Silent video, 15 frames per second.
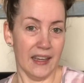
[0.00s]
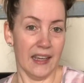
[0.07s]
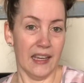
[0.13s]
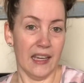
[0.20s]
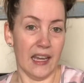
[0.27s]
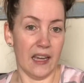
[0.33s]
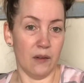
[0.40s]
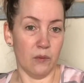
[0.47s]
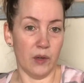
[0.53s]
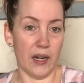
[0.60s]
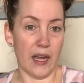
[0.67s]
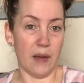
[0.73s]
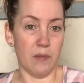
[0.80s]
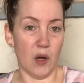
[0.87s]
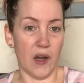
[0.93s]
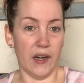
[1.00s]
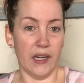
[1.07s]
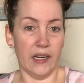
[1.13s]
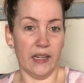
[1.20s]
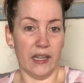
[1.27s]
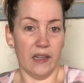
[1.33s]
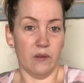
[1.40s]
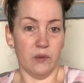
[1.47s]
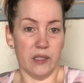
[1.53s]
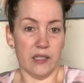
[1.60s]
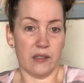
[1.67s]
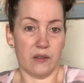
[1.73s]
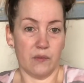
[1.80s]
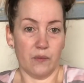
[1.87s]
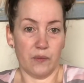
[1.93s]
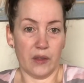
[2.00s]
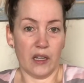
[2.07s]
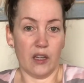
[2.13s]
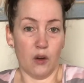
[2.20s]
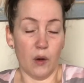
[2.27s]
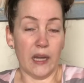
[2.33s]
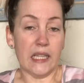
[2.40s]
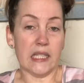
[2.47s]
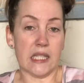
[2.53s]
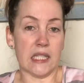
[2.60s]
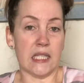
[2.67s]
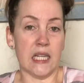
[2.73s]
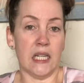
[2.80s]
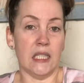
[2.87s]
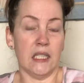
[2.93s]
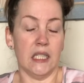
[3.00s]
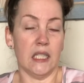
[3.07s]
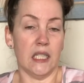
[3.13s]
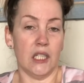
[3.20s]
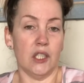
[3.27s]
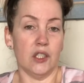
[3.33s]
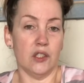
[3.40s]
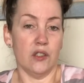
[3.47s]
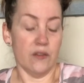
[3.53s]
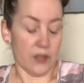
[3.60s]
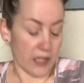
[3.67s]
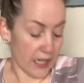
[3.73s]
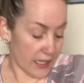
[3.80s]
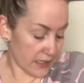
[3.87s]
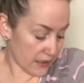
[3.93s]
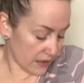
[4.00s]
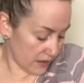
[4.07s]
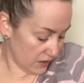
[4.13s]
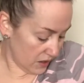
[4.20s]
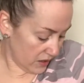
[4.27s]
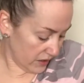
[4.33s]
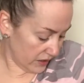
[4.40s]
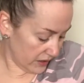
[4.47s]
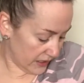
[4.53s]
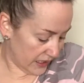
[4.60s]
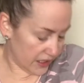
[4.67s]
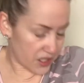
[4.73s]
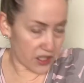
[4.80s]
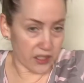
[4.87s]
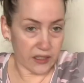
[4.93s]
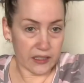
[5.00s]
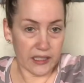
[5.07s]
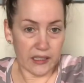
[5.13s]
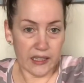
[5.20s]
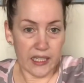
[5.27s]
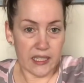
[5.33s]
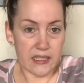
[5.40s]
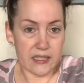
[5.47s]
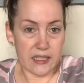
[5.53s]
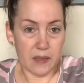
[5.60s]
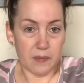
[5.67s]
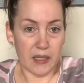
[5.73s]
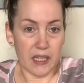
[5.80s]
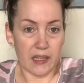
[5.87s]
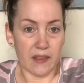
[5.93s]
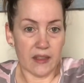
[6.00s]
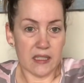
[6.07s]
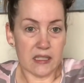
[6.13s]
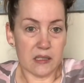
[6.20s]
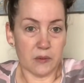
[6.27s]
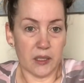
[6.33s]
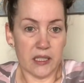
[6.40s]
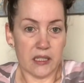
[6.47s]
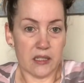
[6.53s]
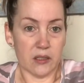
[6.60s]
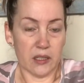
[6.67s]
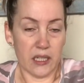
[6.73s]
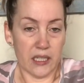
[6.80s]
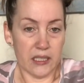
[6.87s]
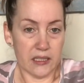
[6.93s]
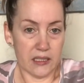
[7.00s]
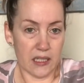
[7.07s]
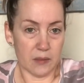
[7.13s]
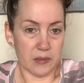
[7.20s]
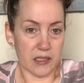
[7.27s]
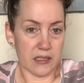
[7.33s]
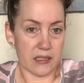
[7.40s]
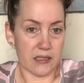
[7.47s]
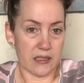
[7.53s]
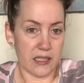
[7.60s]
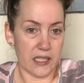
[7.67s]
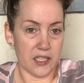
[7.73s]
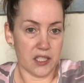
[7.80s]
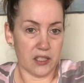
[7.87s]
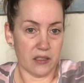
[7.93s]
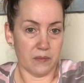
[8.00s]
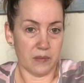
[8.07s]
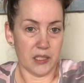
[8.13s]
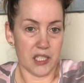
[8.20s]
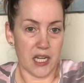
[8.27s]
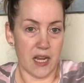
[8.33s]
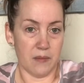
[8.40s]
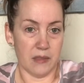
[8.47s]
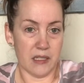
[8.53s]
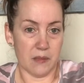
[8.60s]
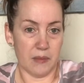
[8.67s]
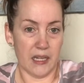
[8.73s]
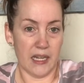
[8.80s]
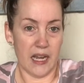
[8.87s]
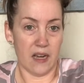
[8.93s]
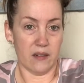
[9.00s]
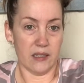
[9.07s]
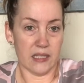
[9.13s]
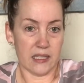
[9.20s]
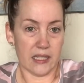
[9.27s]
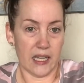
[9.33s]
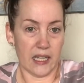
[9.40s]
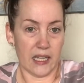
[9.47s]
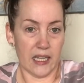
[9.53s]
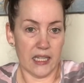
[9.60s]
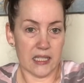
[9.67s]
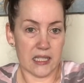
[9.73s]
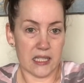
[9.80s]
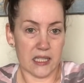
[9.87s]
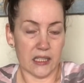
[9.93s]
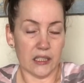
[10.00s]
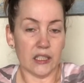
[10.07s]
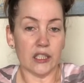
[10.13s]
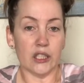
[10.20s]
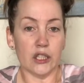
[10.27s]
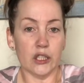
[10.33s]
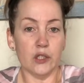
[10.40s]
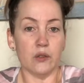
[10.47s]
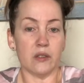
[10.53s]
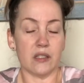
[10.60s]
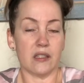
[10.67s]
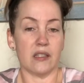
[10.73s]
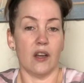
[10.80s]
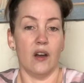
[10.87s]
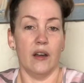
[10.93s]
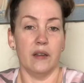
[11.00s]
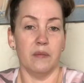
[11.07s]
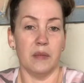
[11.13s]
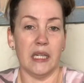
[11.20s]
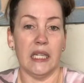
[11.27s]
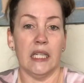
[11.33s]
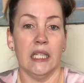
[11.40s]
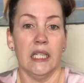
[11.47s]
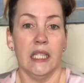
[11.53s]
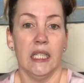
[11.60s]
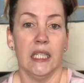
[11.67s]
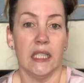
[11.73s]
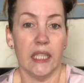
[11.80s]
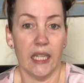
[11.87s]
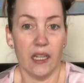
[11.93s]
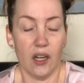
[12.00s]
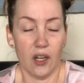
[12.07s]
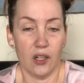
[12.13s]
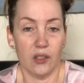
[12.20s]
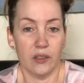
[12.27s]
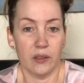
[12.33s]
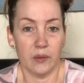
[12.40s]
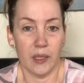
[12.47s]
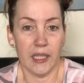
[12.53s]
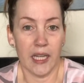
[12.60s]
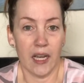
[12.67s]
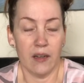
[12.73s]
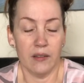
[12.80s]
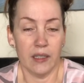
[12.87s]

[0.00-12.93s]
And when I bought it, it was quite snug all over, and it's a longer t-shirt, and I like sleeping in this one, so it kind of doubles as t-shirt and pajamas. But now it's like, it's loose on me, like all the way down,